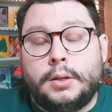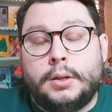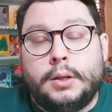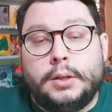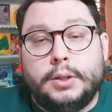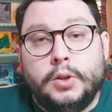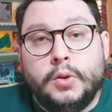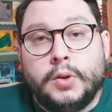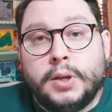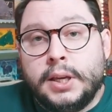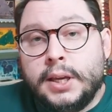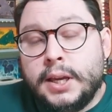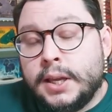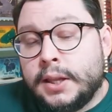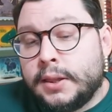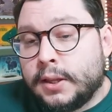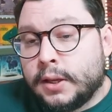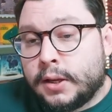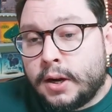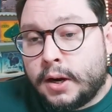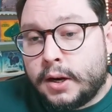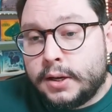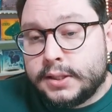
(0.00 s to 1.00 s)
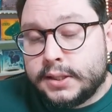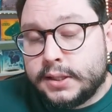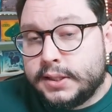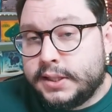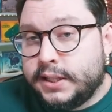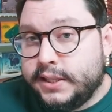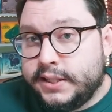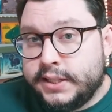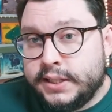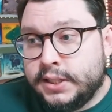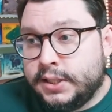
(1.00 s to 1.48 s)
you can get the cards on
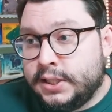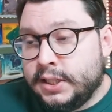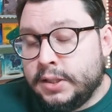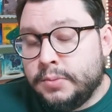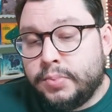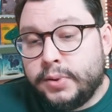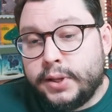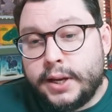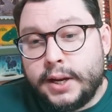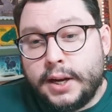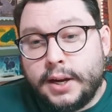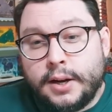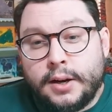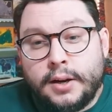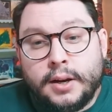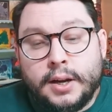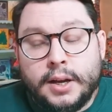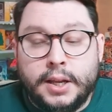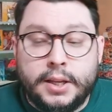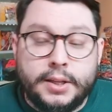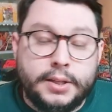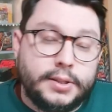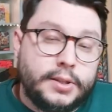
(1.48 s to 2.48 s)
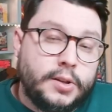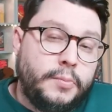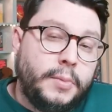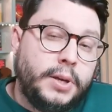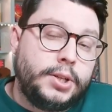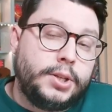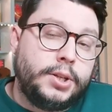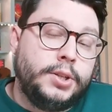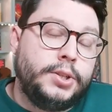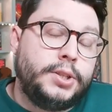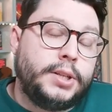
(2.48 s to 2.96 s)
TCG Player. And so
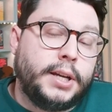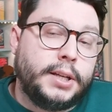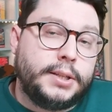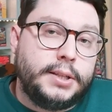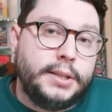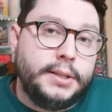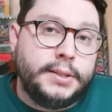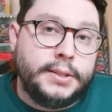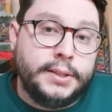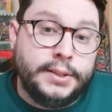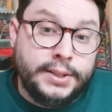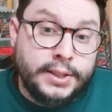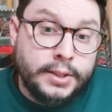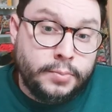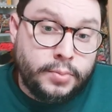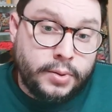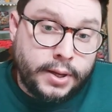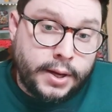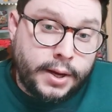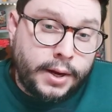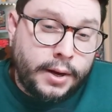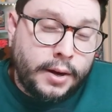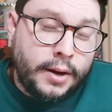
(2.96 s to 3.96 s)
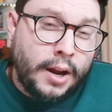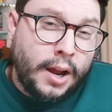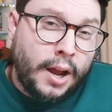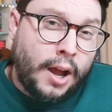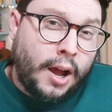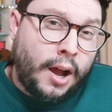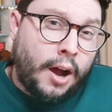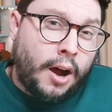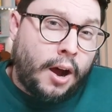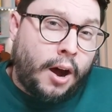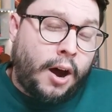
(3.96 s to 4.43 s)
make sure you check TCG Player.
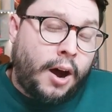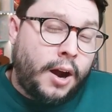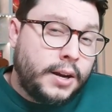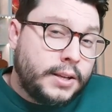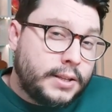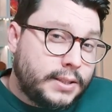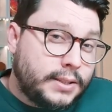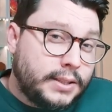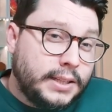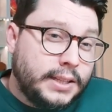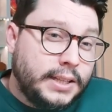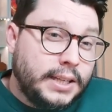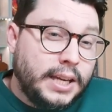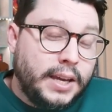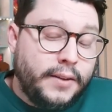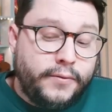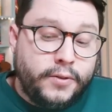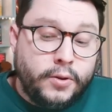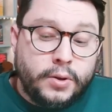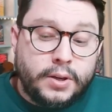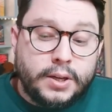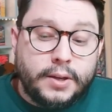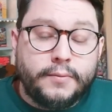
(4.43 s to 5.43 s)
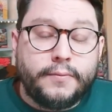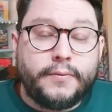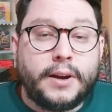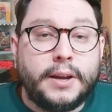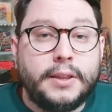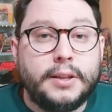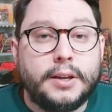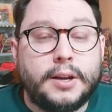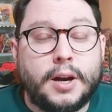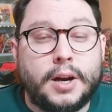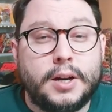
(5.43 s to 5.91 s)
Honestly, if you can
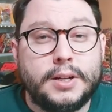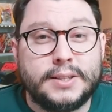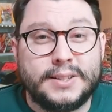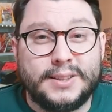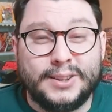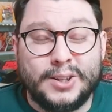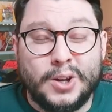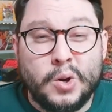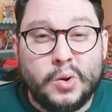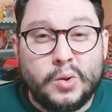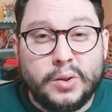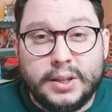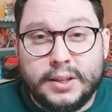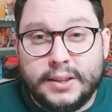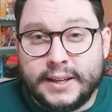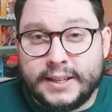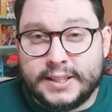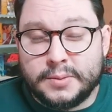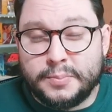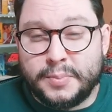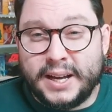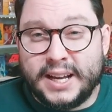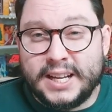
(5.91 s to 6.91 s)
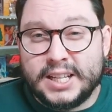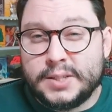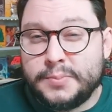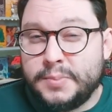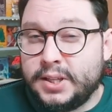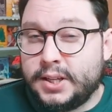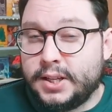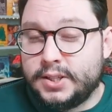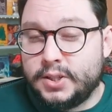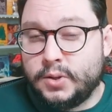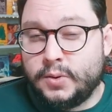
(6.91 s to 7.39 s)
find the cards locally, that's best
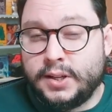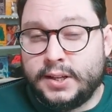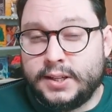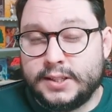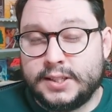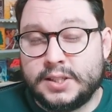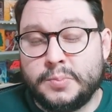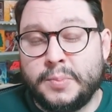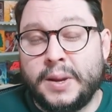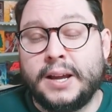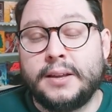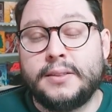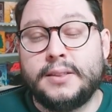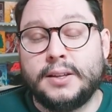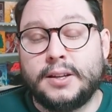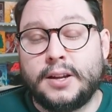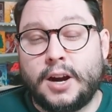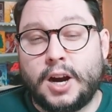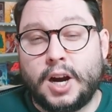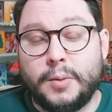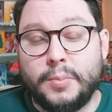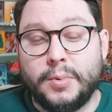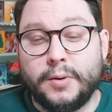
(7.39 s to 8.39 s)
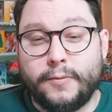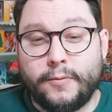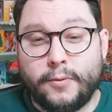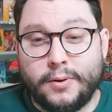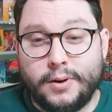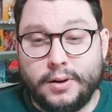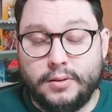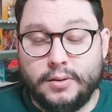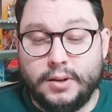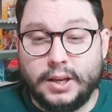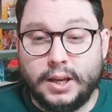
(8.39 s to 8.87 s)
because you can inspect the card
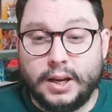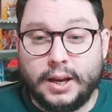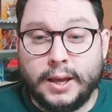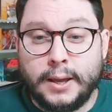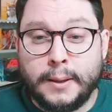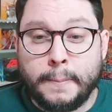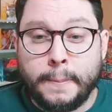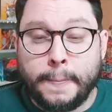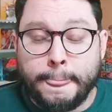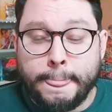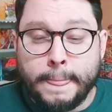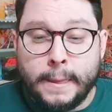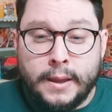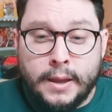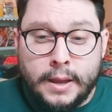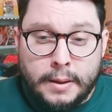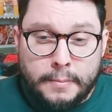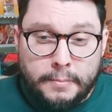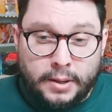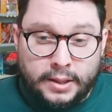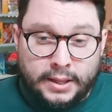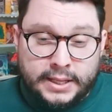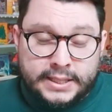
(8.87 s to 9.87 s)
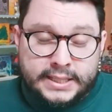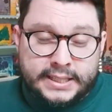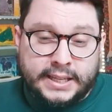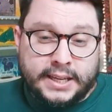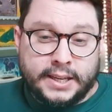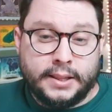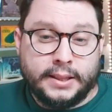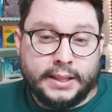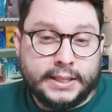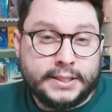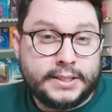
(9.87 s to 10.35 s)
before you get it. But let's
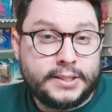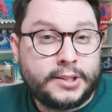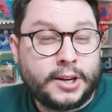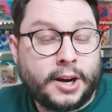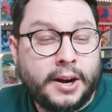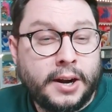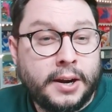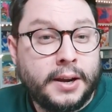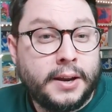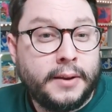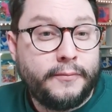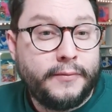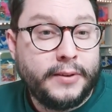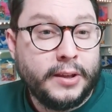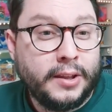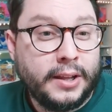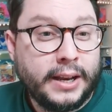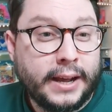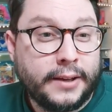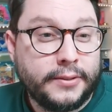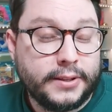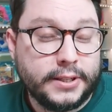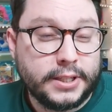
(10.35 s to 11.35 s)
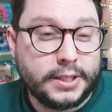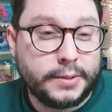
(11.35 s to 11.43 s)
start filling out the